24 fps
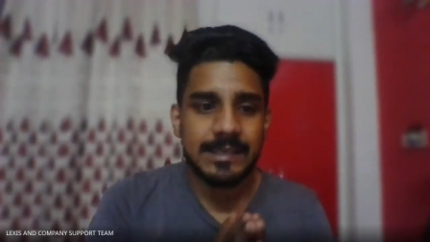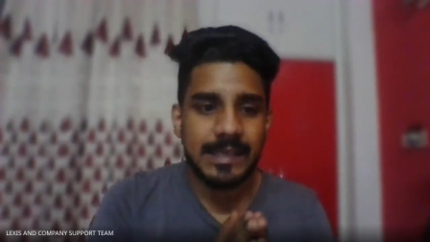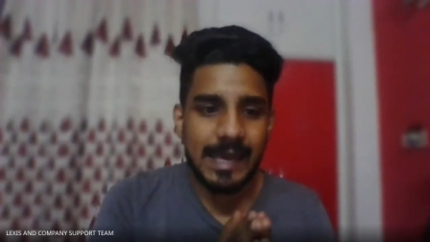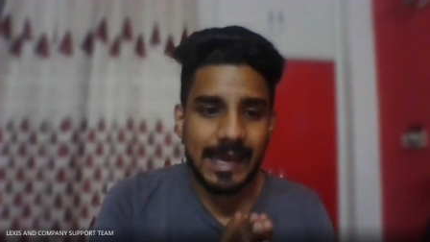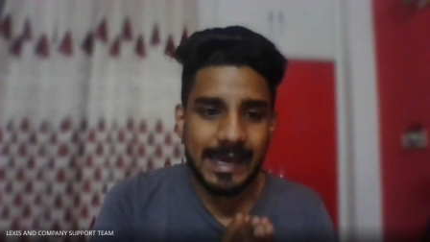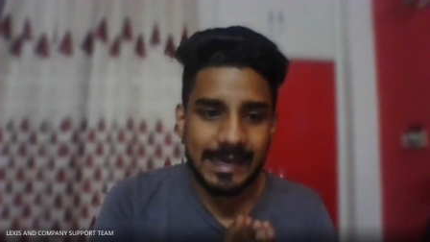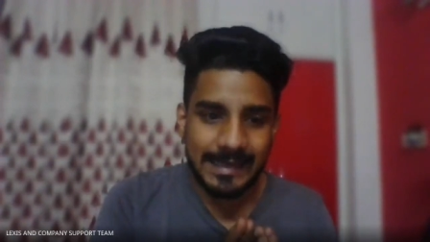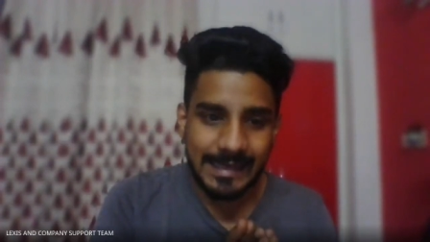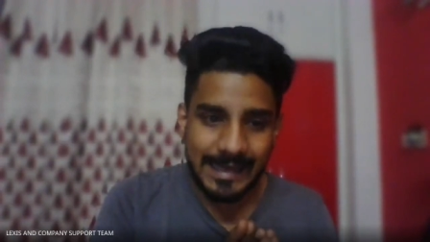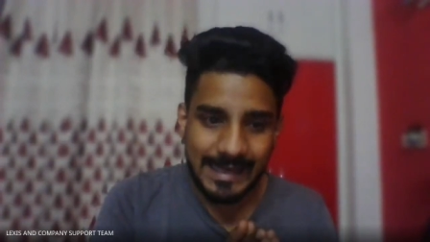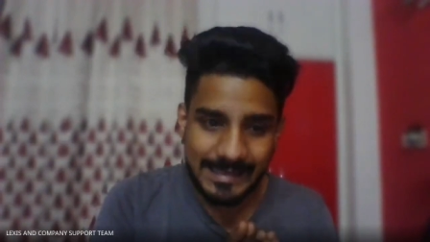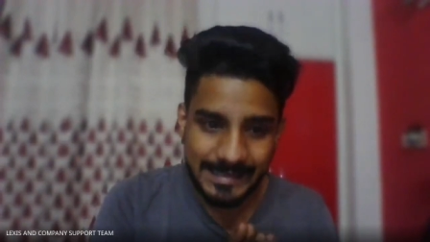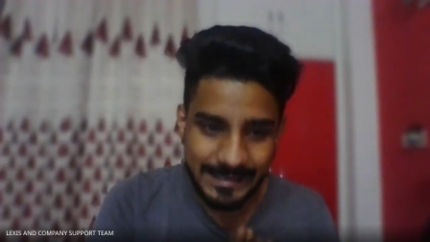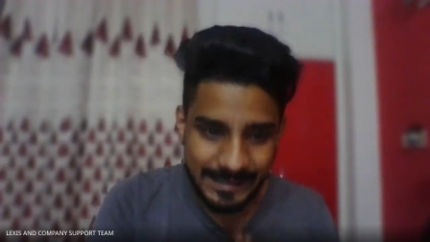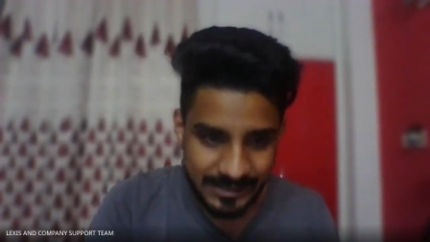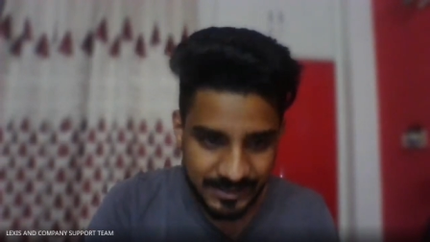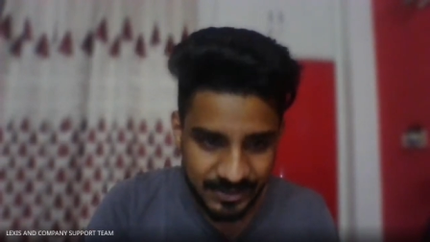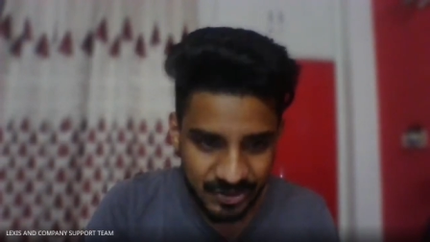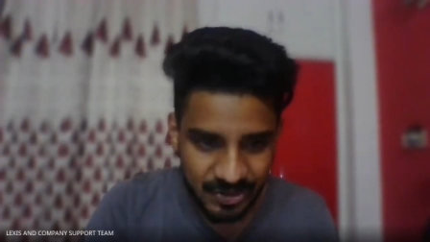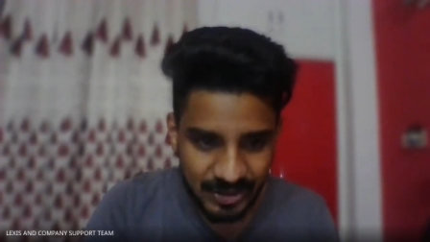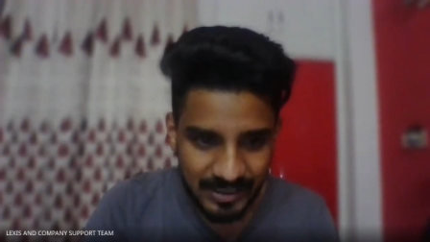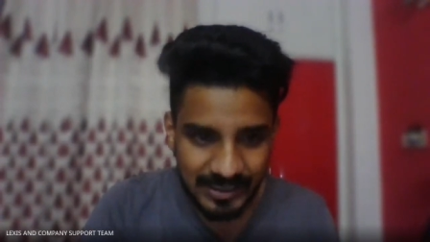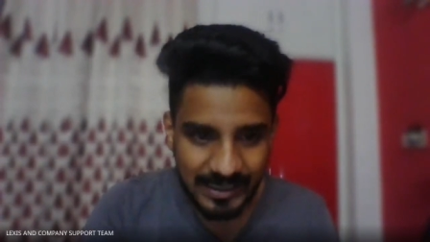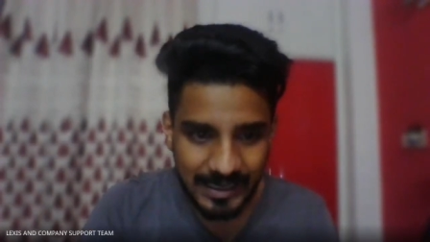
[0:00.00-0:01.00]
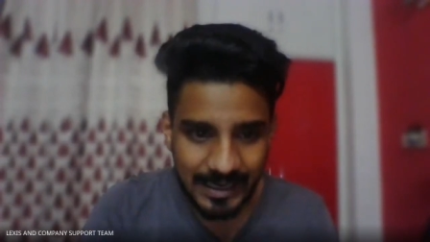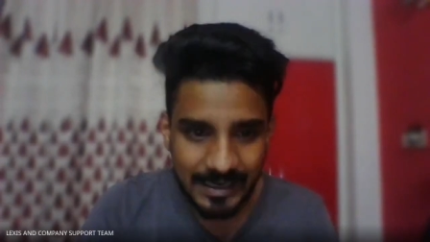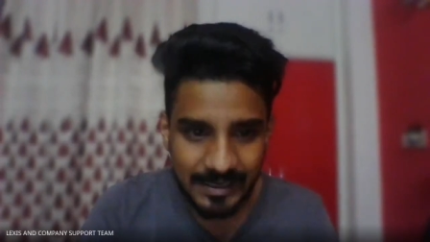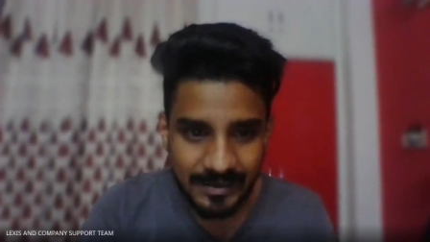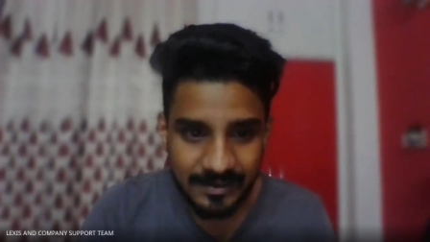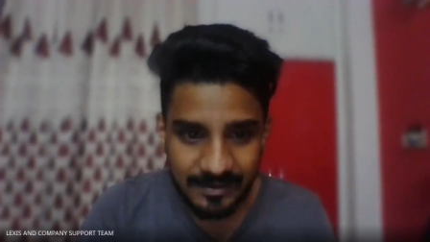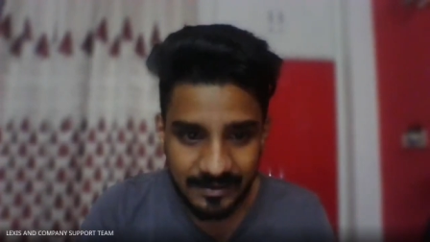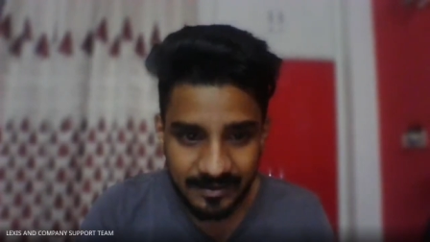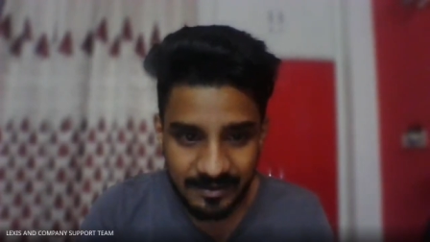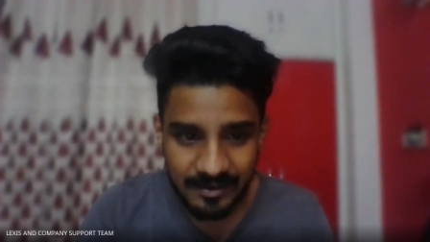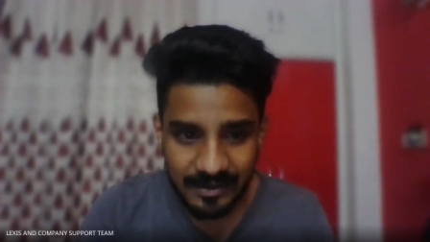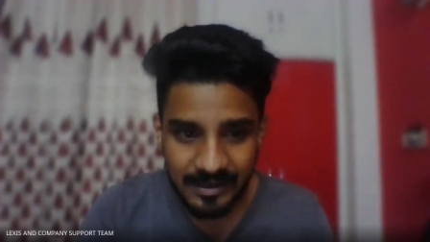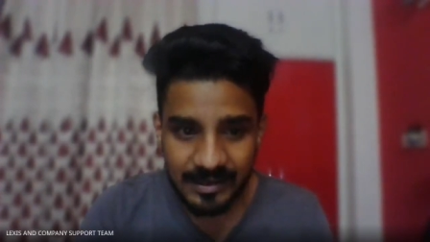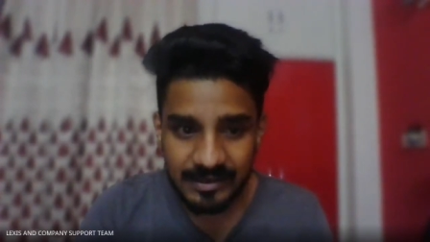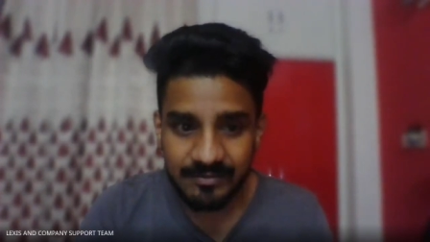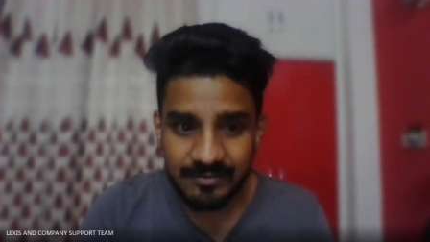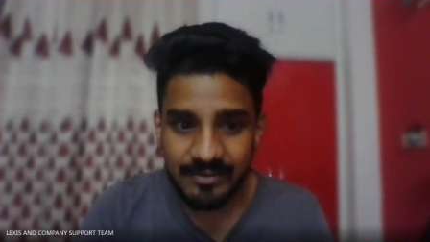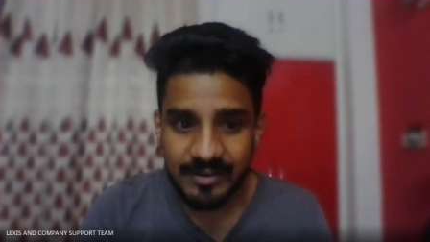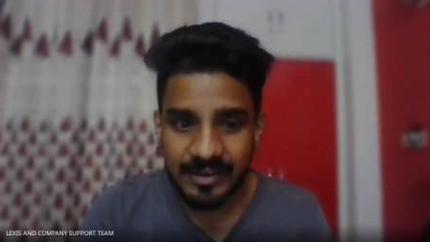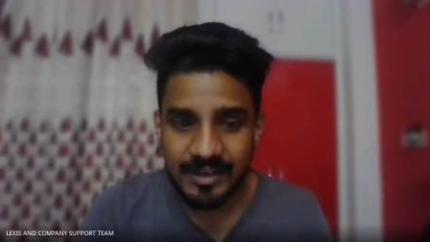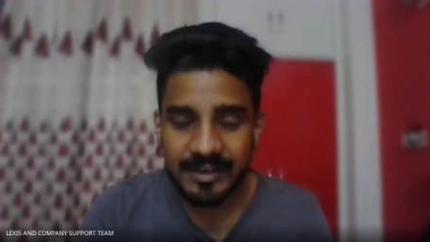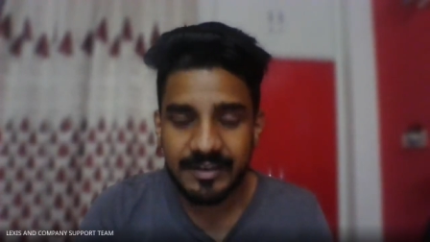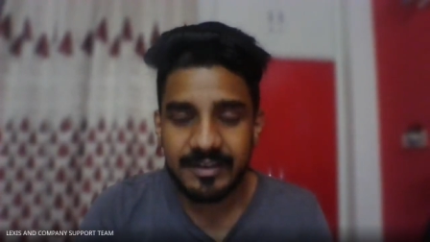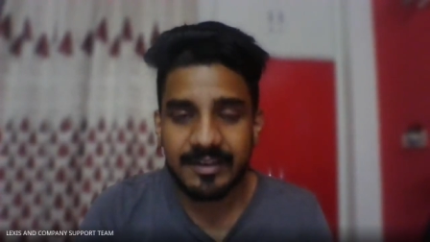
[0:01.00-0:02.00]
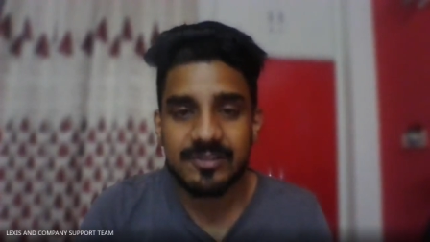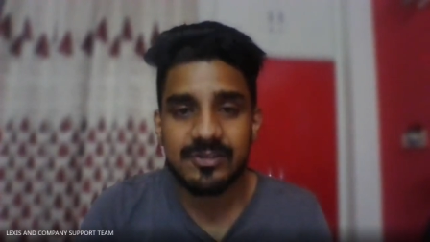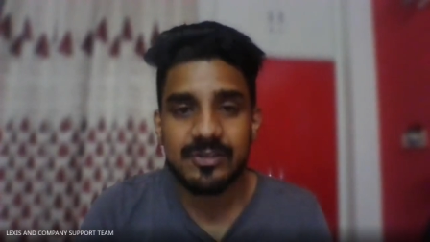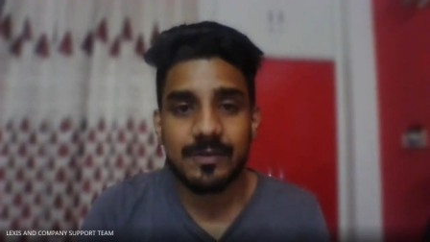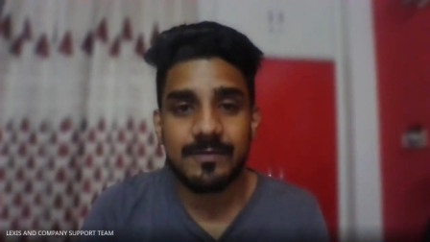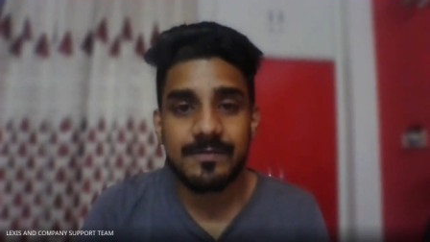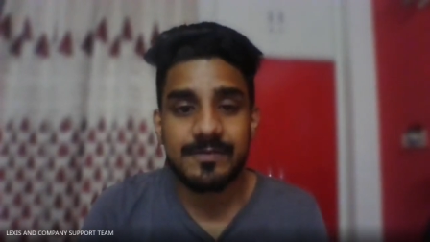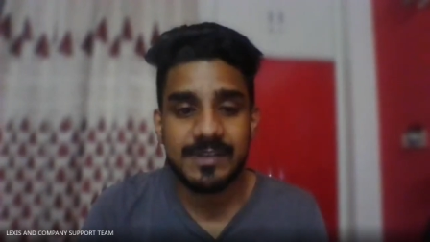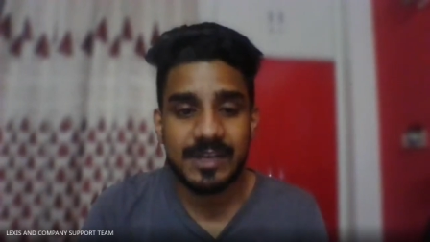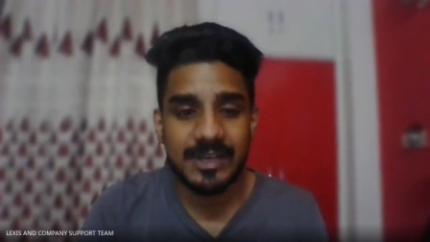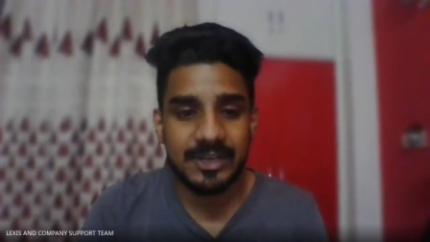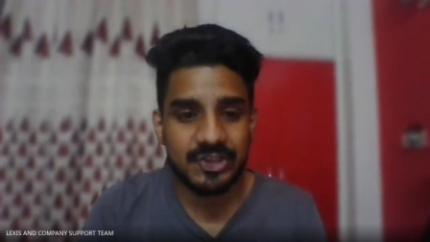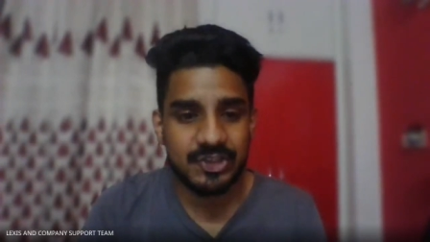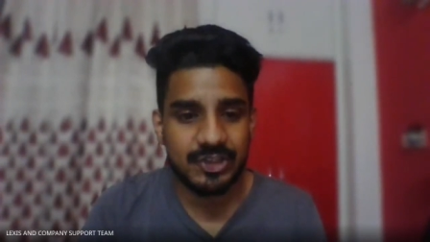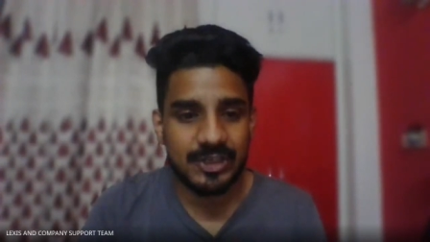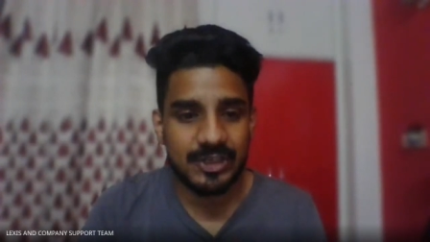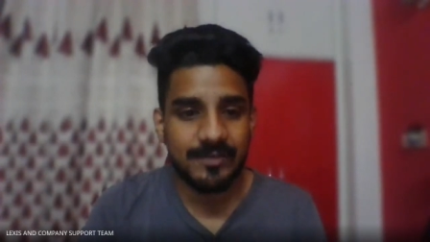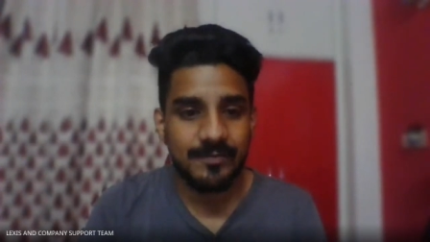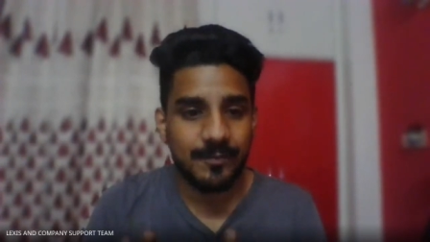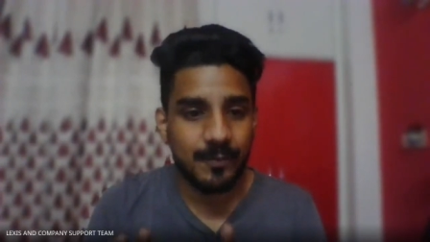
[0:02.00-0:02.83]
and essential ingredients of section